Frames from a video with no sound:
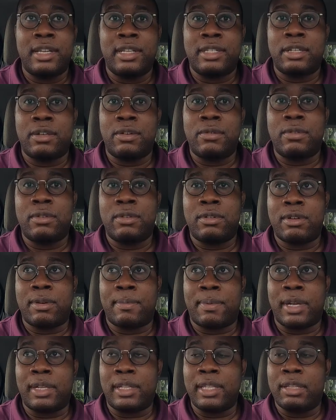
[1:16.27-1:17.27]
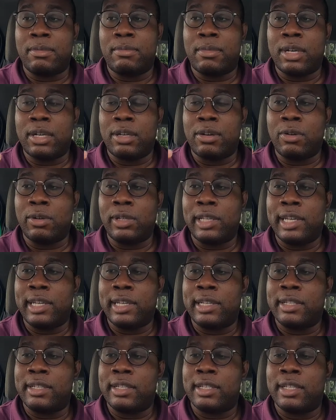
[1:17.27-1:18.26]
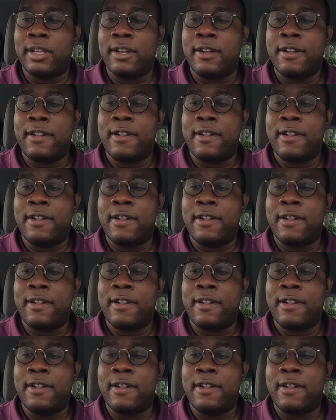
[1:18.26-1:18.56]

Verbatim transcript: So apparently the Mongolians,